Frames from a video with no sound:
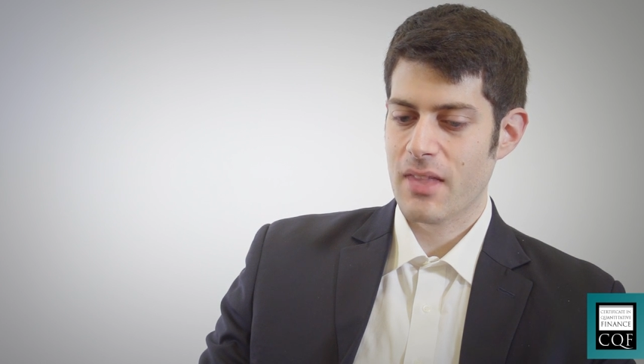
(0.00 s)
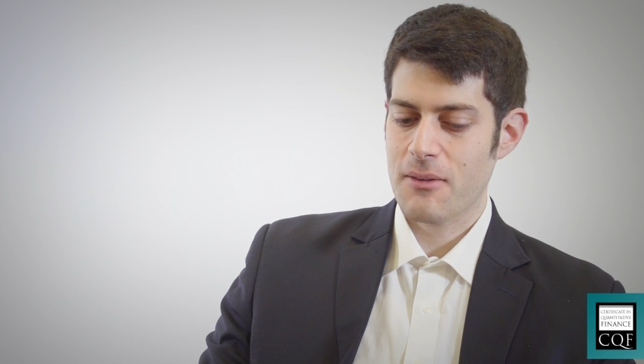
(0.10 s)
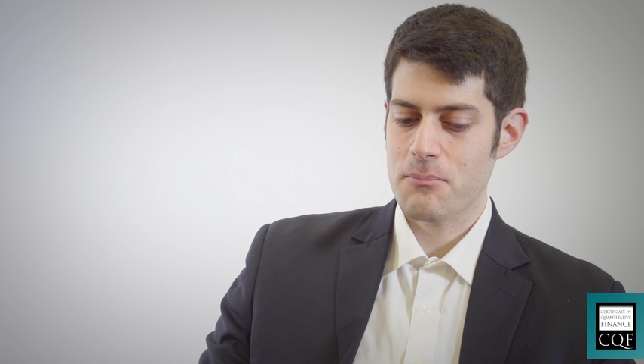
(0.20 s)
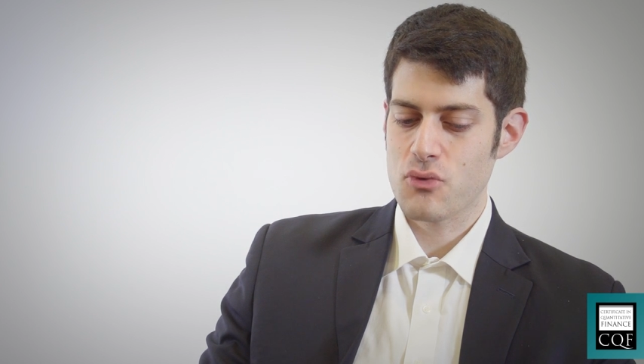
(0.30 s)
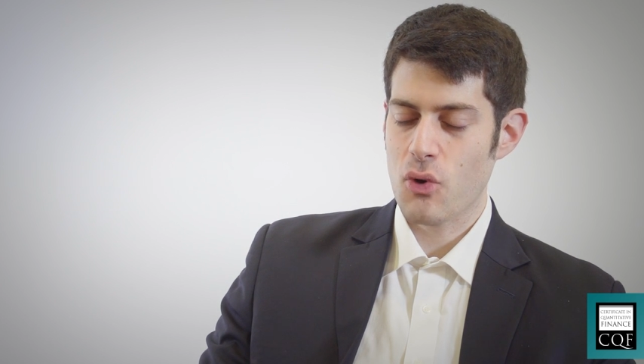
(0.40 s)

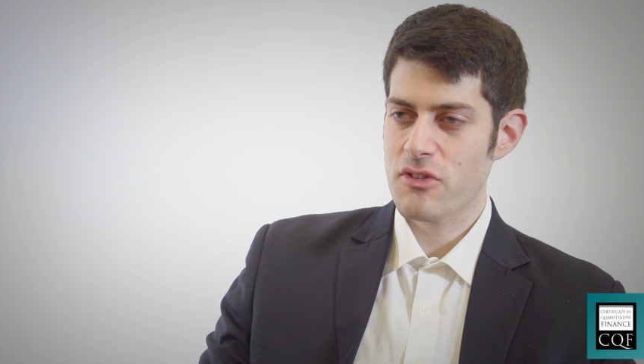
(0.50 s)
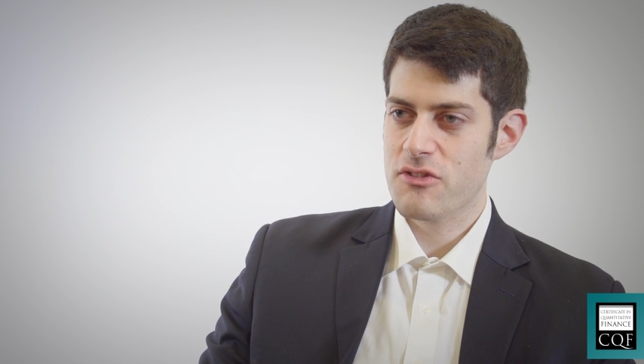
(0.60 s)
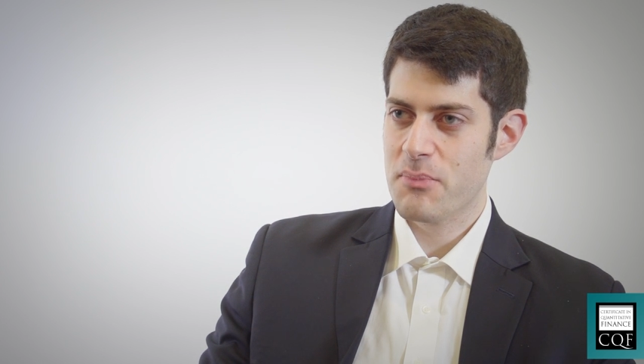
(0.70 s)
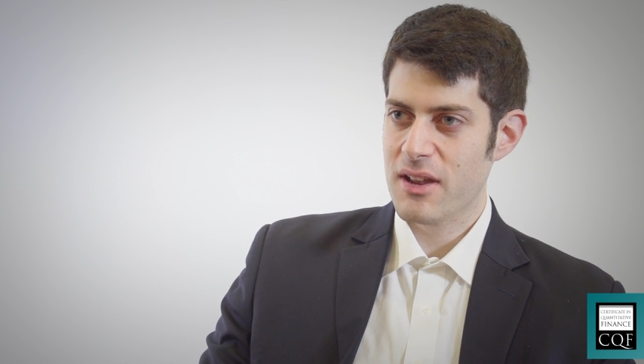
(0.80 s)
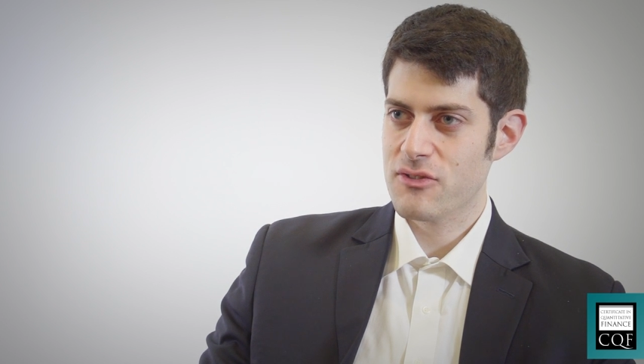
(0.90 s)
a broad
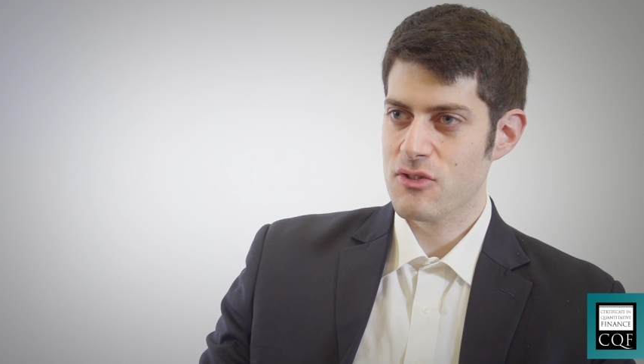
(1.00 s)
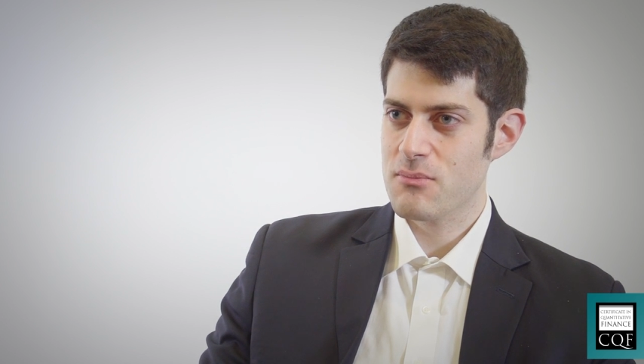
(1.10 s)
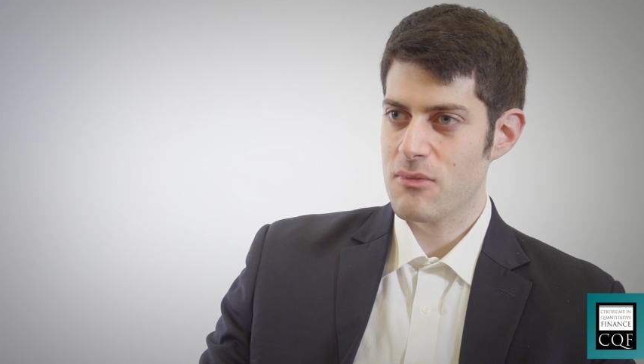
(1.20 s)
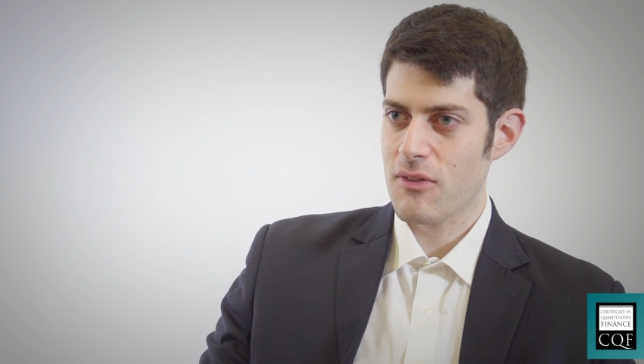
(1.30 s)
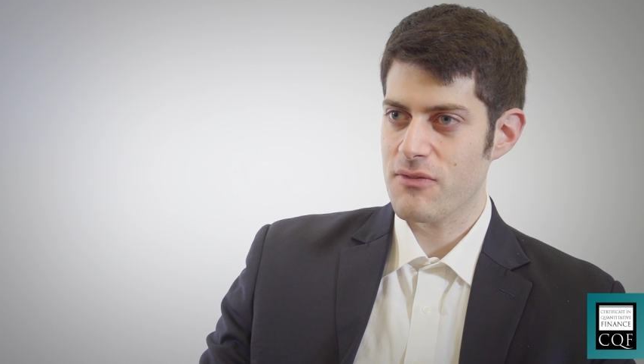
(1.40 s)

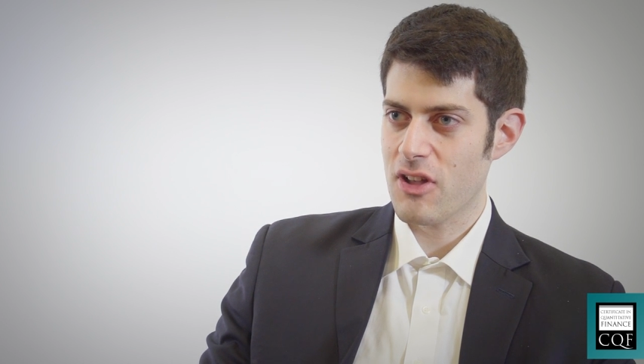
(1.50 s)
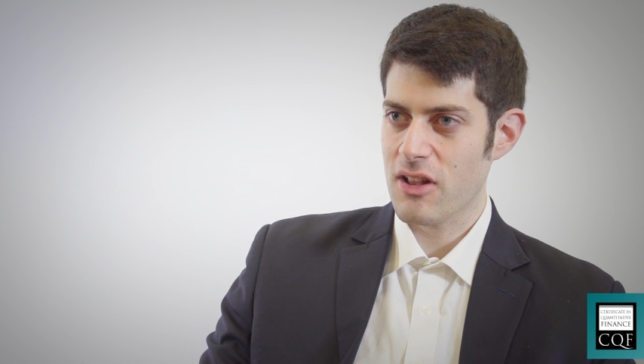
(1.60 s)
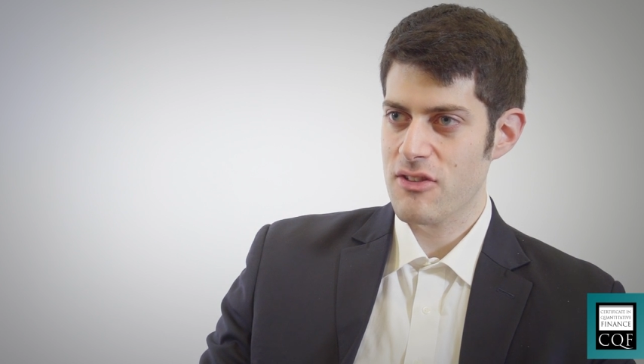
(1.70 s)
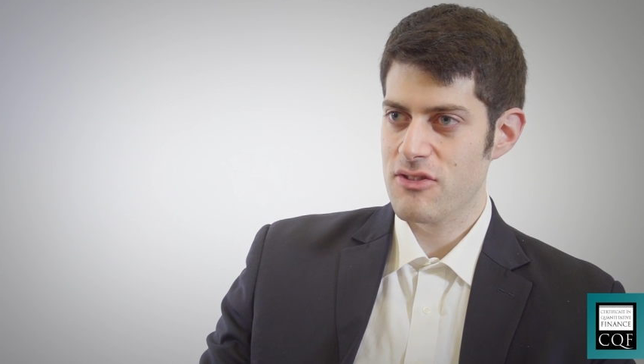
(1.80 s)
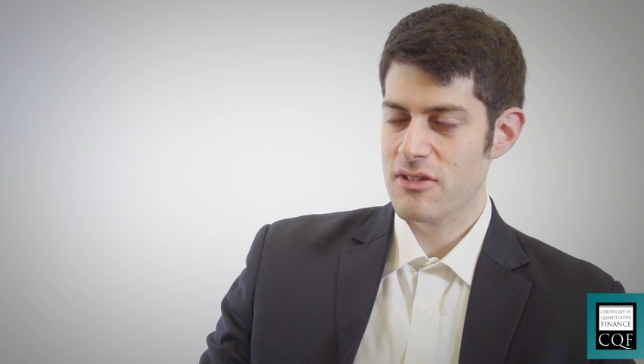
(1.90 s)
spectrum of
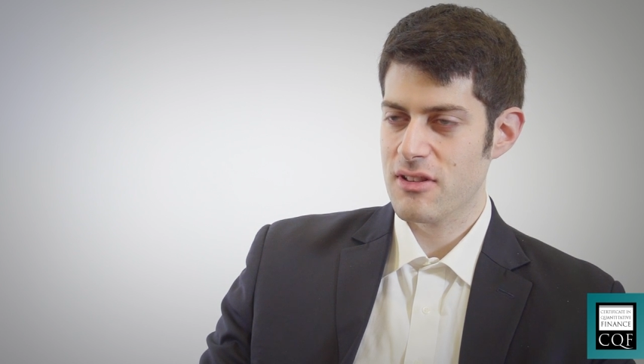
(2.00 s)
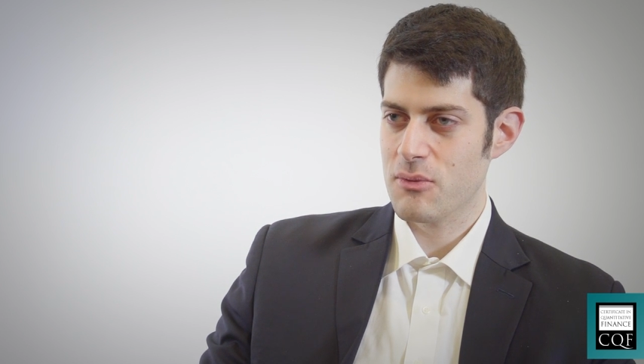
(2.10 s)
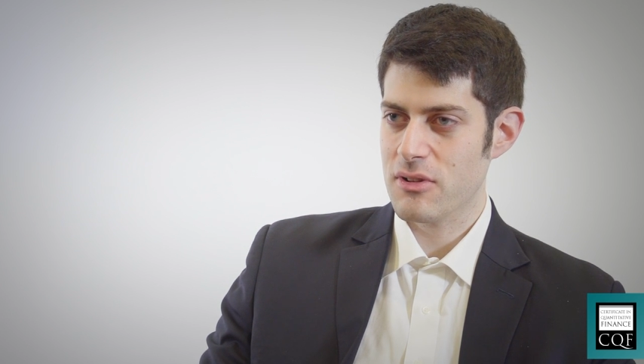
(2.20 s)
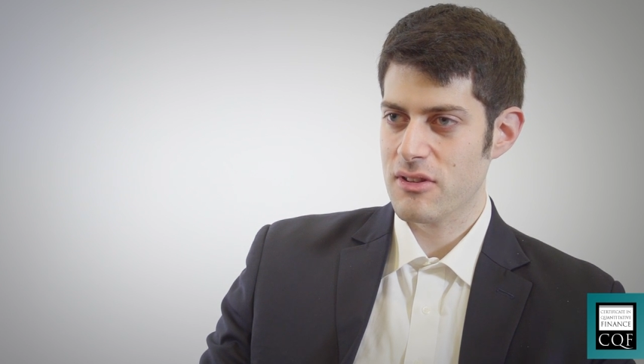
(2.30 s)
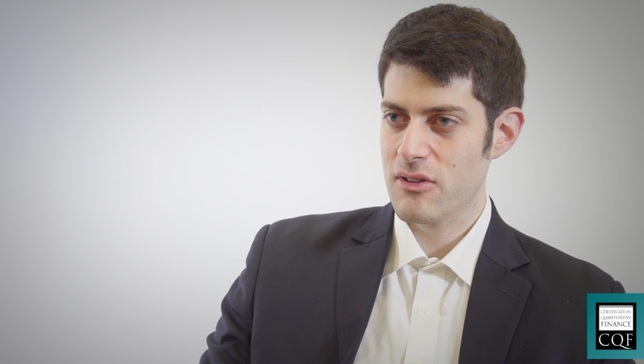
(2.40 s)
knowledge that they
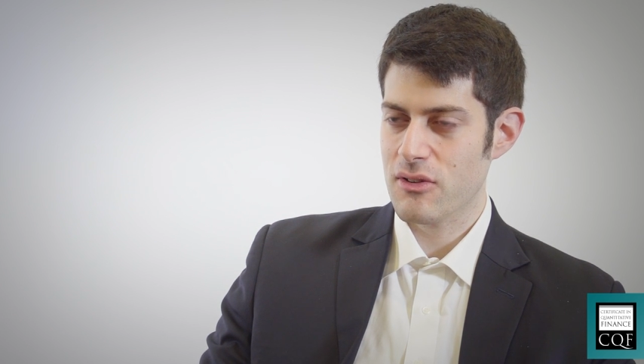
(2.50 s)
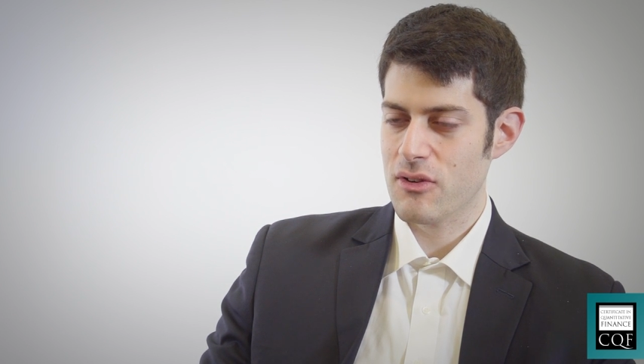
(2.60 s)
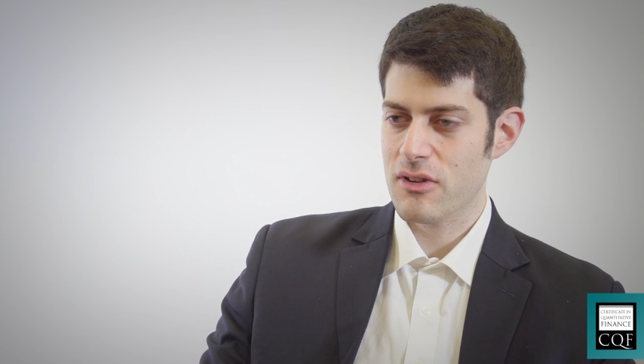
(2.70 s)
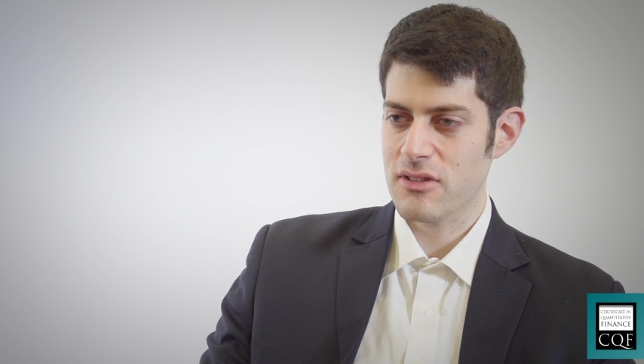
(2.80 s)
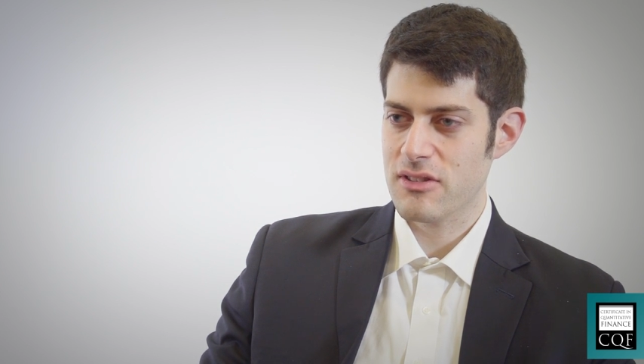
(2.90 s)
will go,
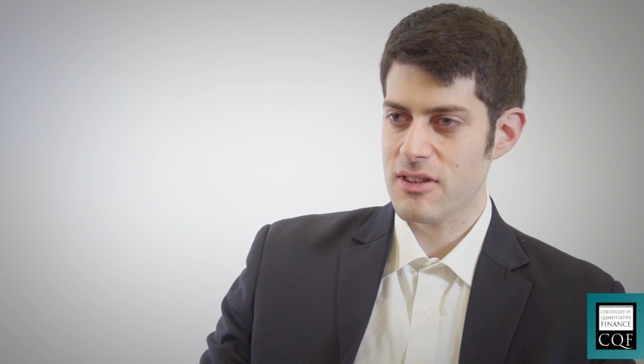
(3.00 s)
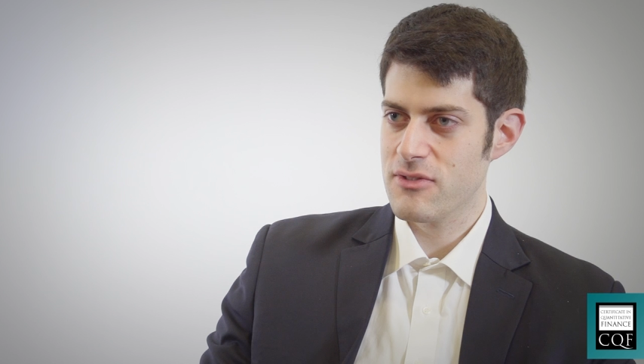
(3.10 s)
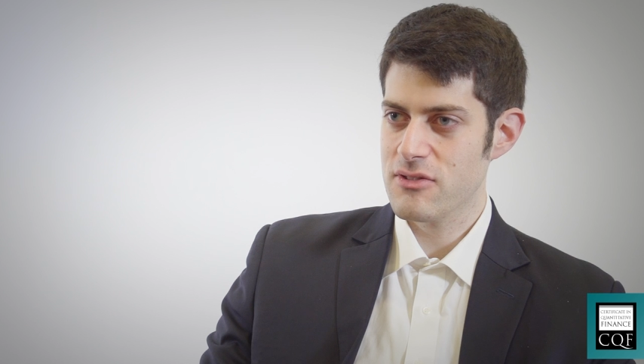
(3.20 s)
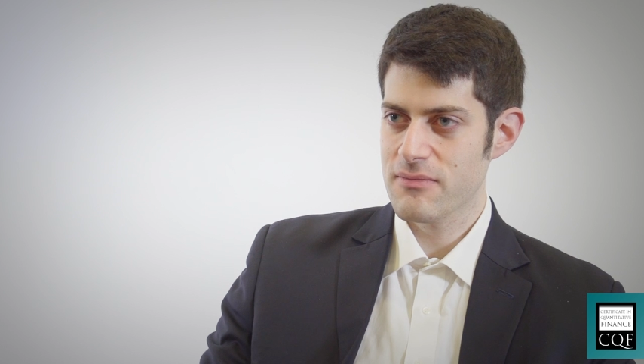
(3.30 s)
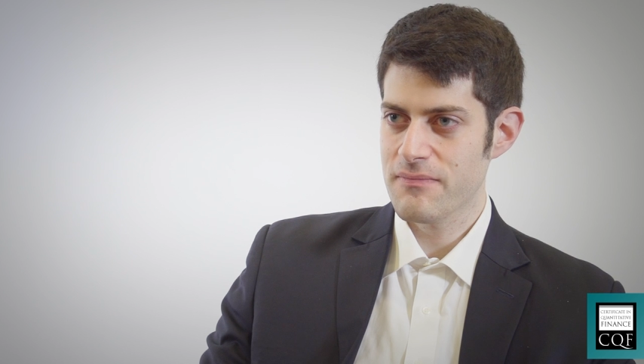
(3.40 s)
going to give
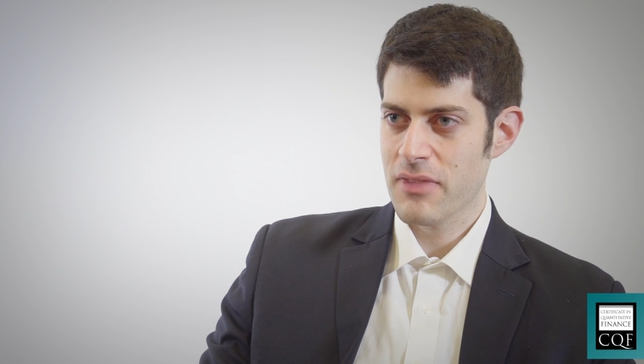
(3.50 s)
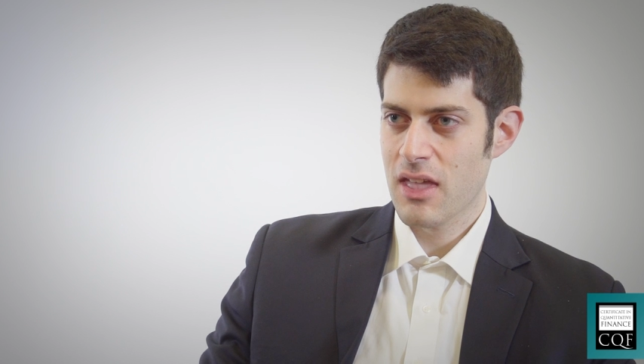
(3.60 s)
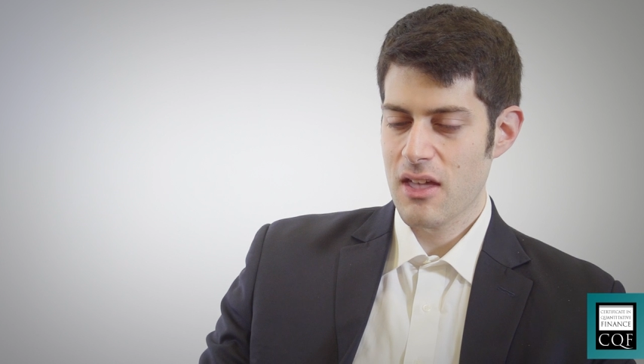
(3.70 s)
you,